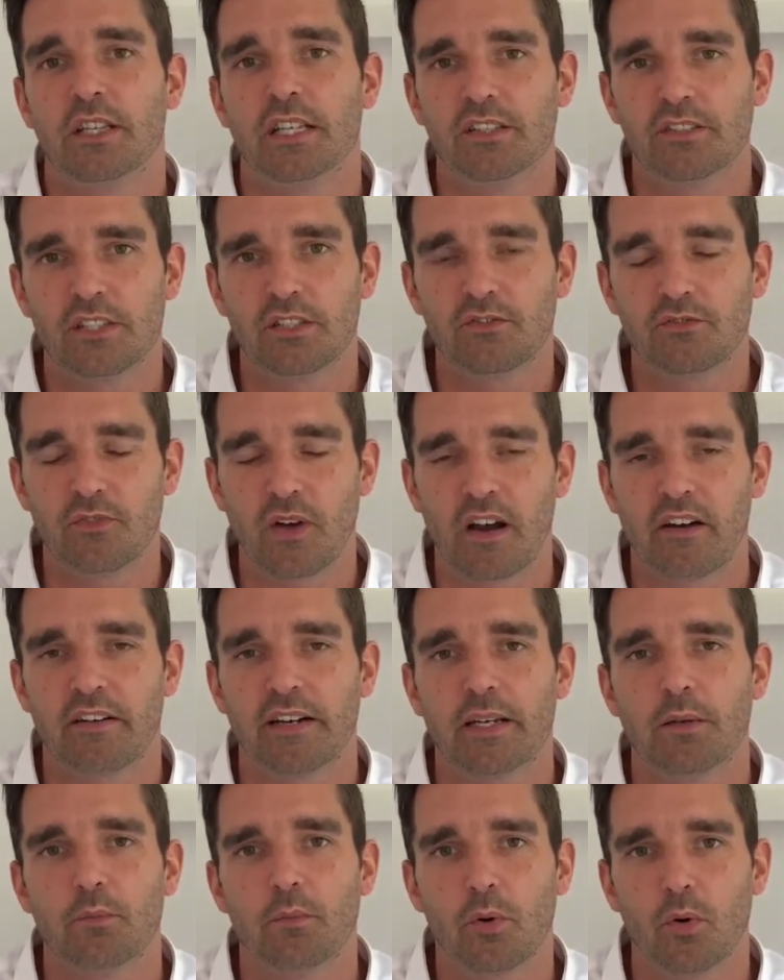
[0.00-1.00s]
This is
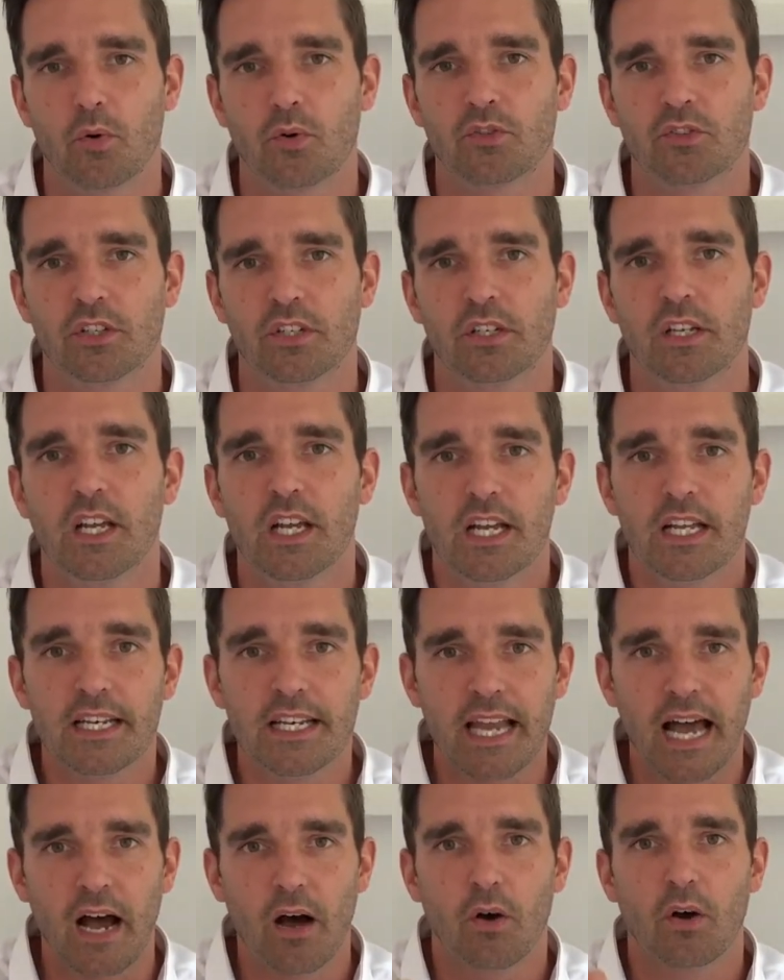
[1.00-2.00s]
very important.
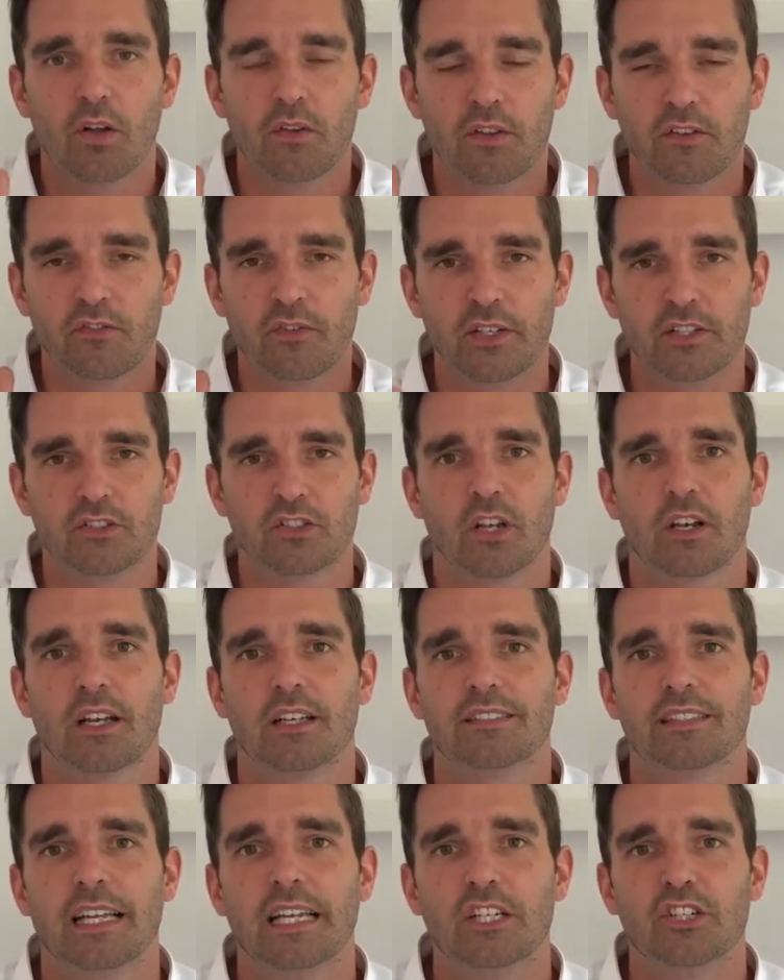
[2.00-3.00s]
Now, the
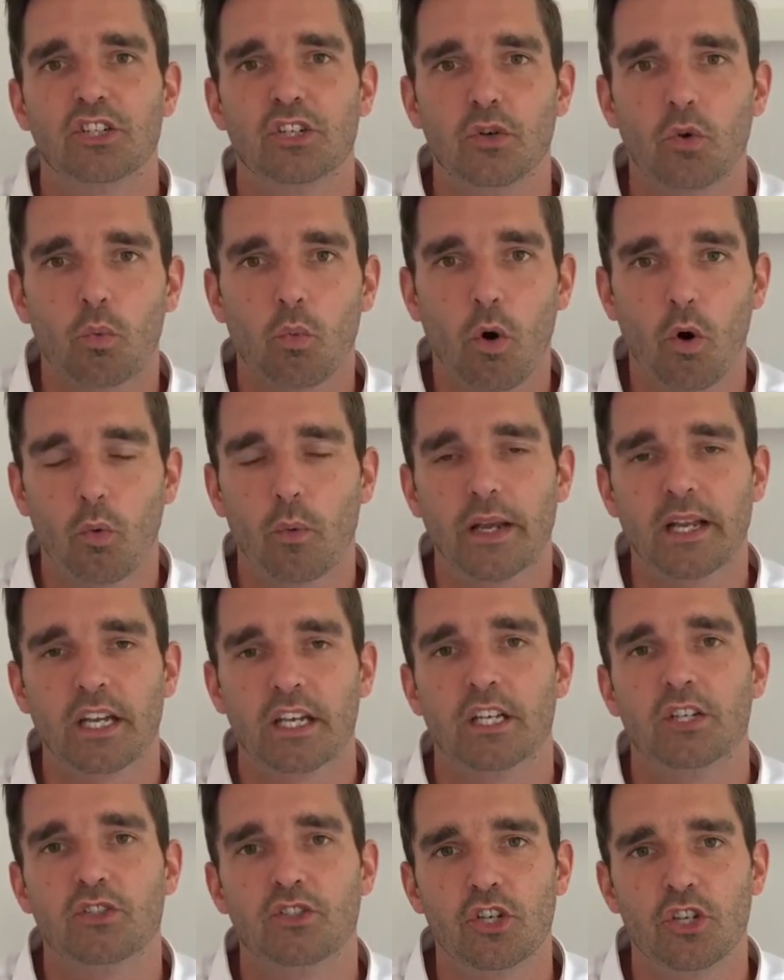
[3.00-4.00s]
visualization, what we're
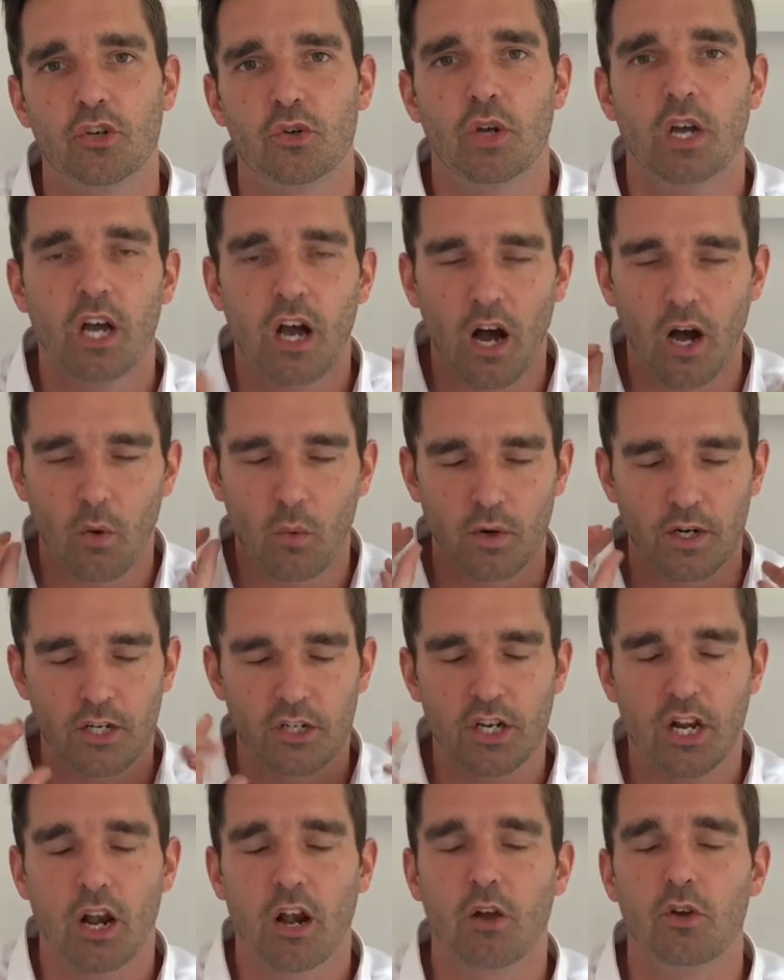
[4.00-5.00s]
going to do, I want you
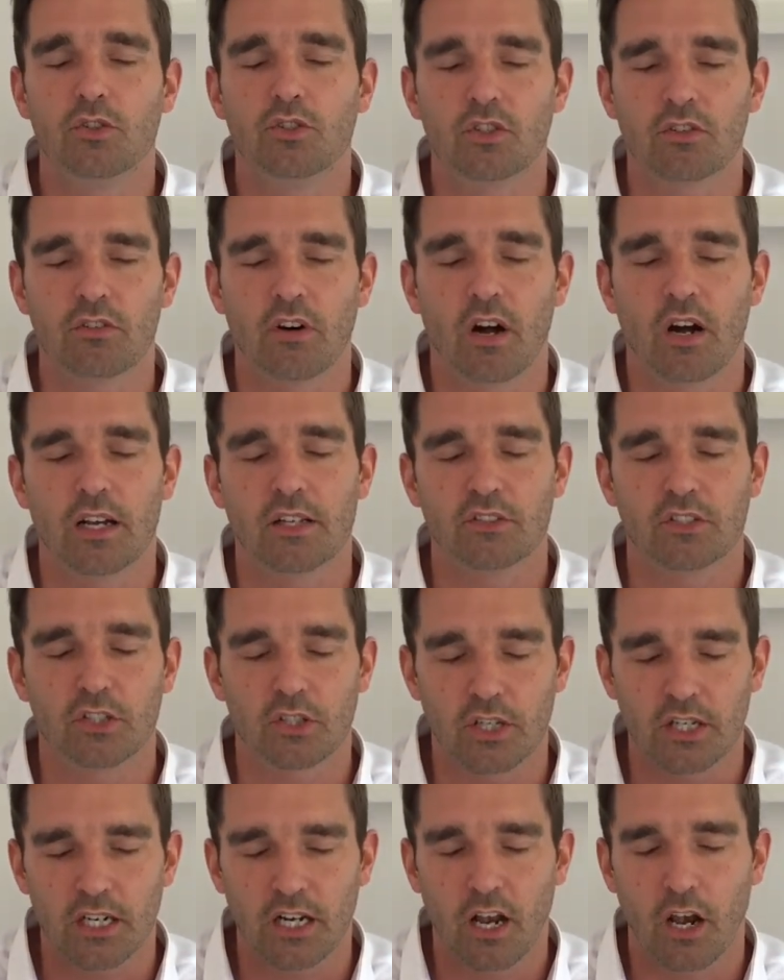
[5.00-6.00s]
to close your eyes.
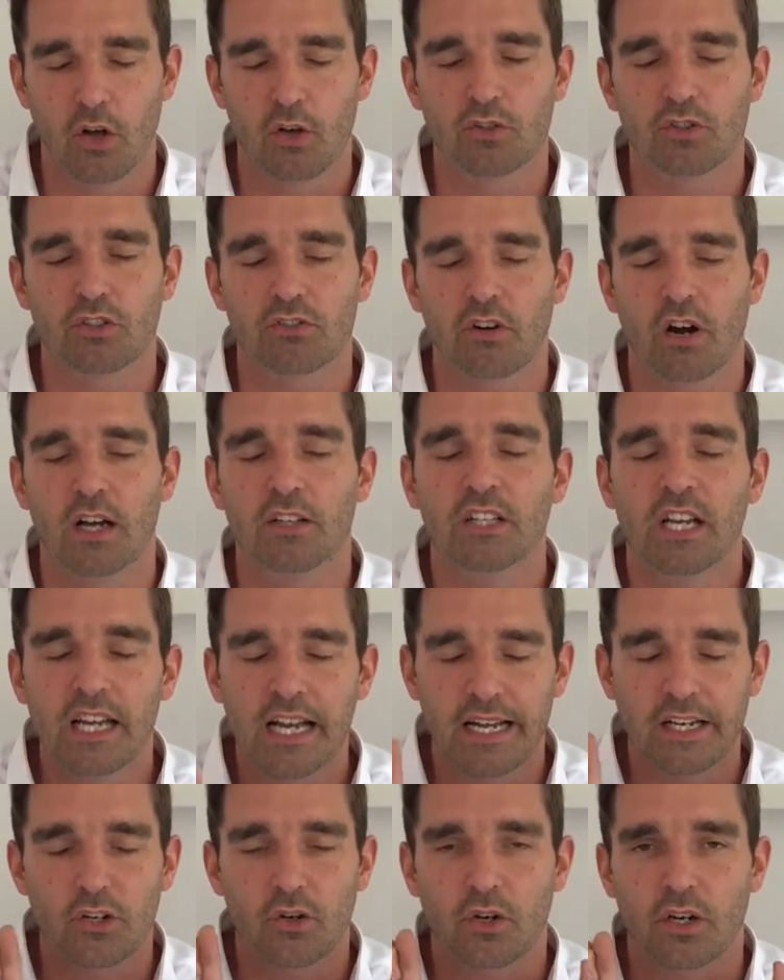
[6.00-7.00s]
You're going to close your eyes
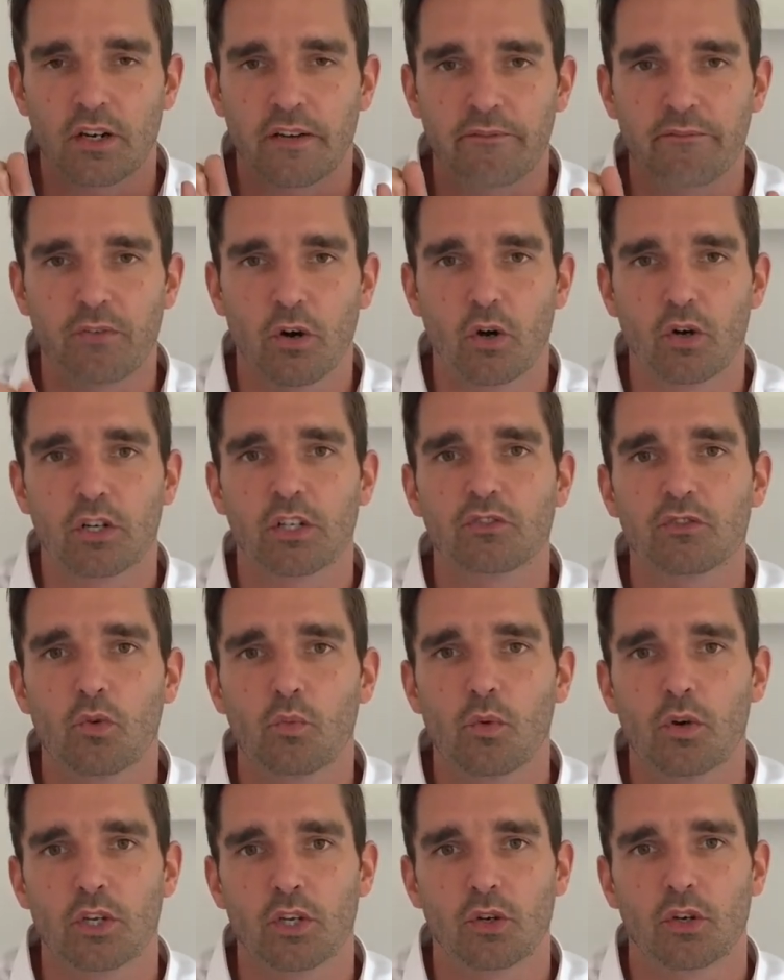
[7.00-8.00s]
and you're going to focus
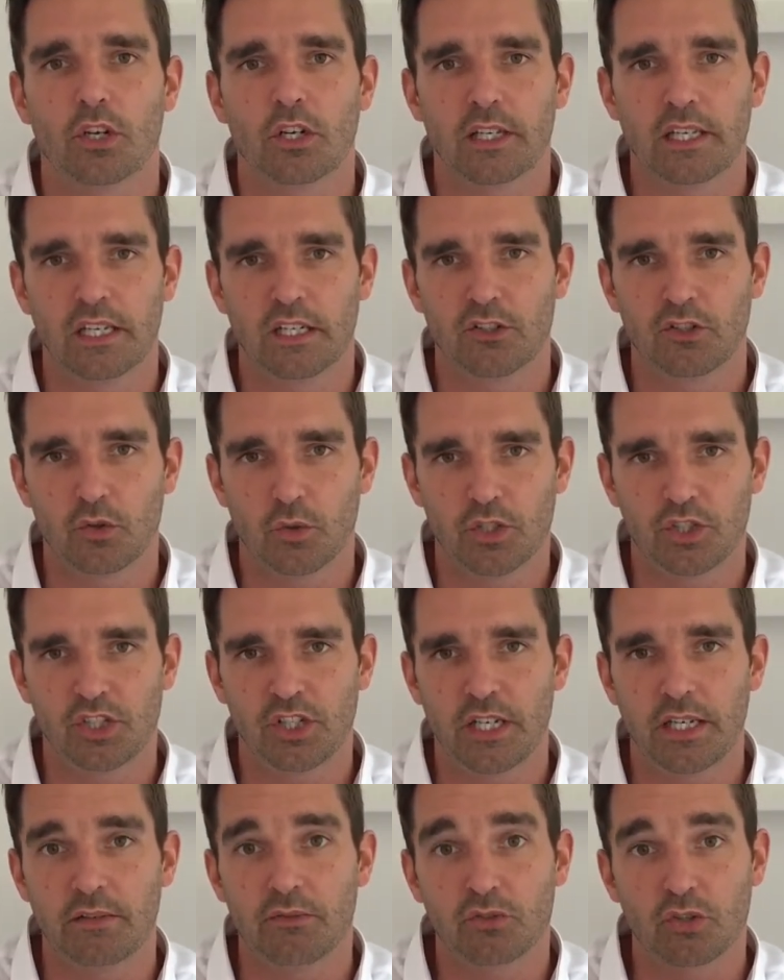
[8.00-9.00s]
on what you're looking to
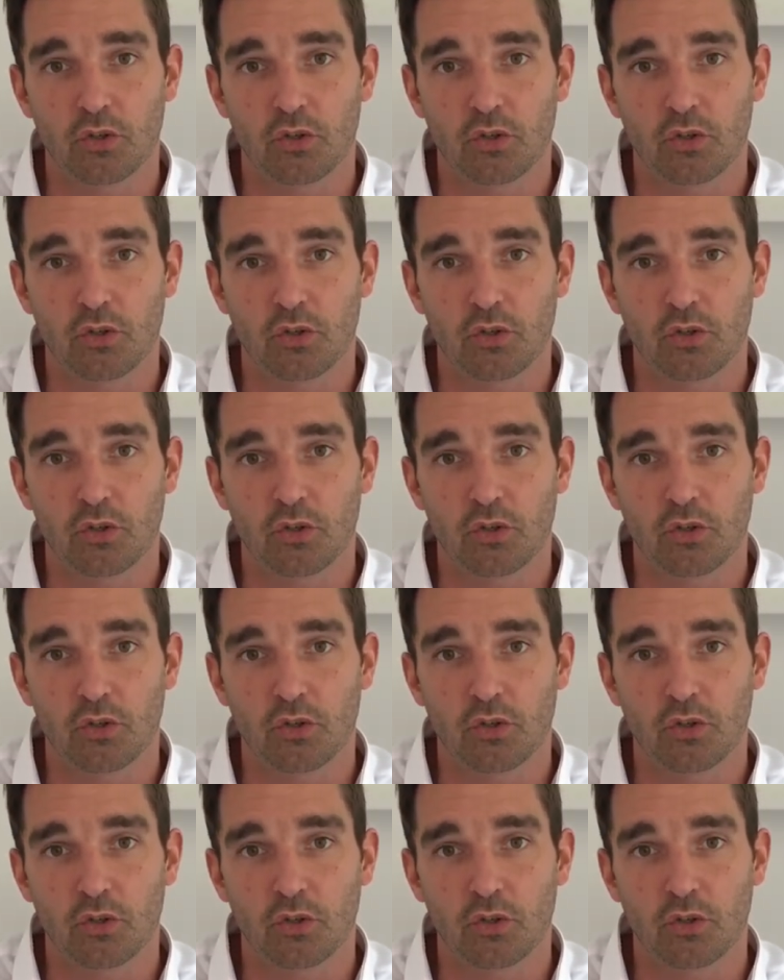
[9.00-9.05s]
achieve.